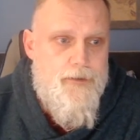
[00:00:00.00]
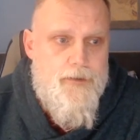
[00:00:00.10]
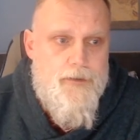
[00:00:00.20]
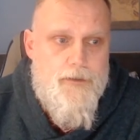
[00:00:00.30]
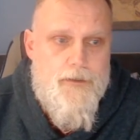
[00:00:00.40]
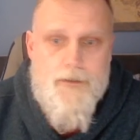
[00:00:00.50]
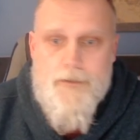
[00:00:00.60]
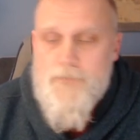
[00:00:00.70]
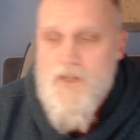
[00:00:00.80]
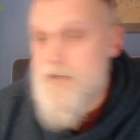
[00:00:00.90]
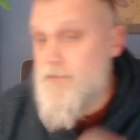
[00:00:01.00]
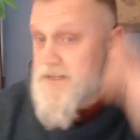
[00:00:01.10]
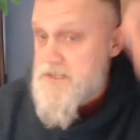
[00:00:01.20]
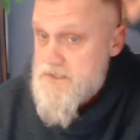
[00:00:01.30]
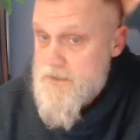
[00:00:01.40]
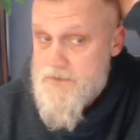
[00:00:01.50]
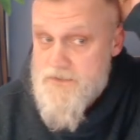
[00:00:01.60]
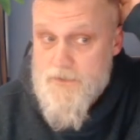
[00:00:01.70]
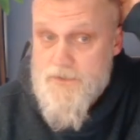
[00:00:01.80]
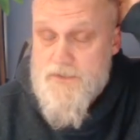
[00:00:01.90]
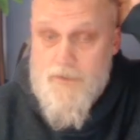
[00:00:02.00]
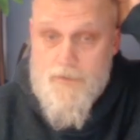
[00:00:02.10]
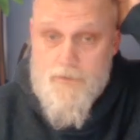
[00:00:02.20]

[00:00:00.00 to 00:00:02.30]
A lot of SSRs to consider.